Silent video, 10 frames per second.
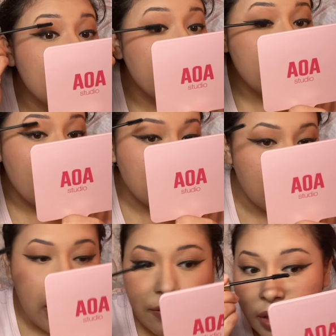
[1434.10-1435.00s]
So if you
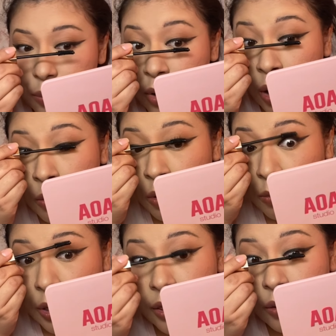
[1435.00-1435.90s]
also have that problem
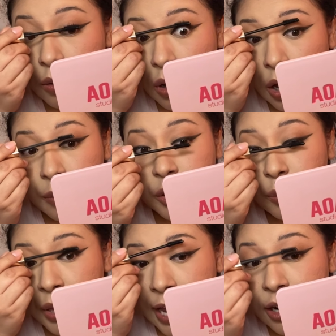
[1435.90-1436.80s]
with you
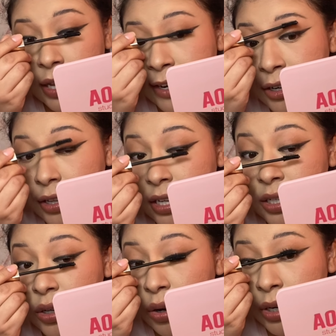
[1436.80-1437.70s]
apply your liner and then
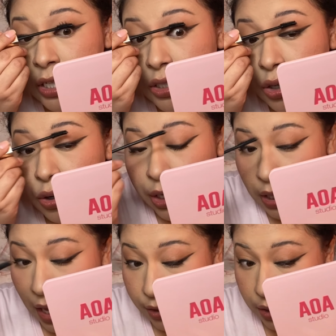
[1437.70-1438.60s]
you go in to curl your
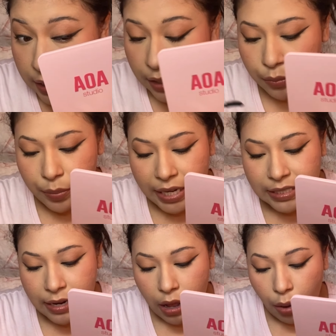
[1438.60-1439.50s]
lashes and it picks
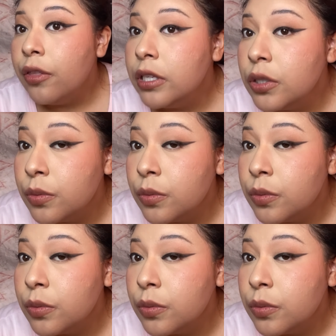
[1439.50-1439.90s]
it up, this